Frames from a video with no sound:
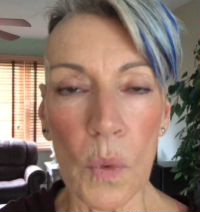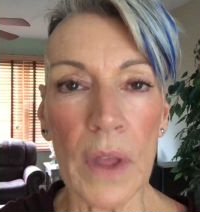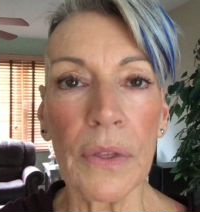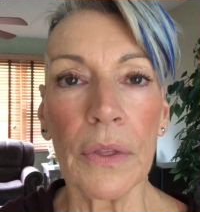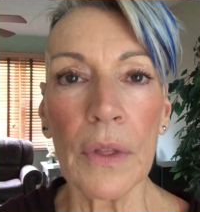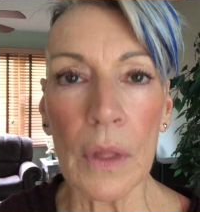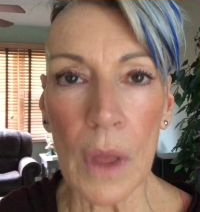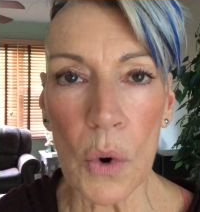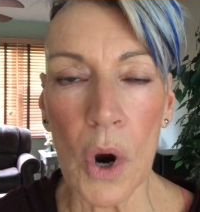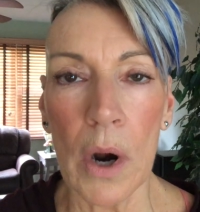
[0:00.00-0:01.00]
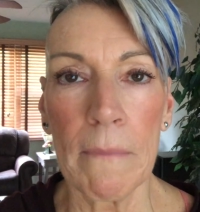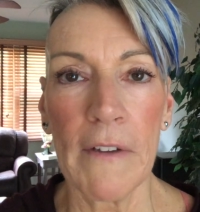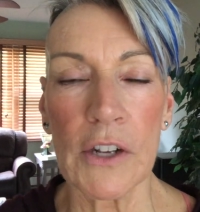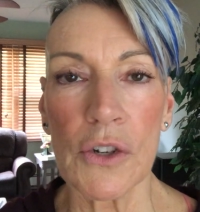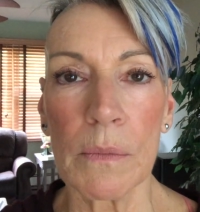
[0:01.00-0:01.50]
with the low carb
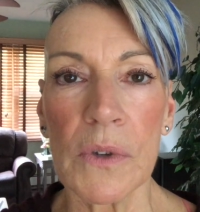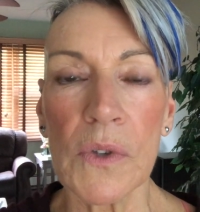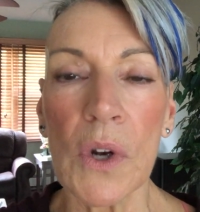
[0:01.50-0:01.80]
vegetables.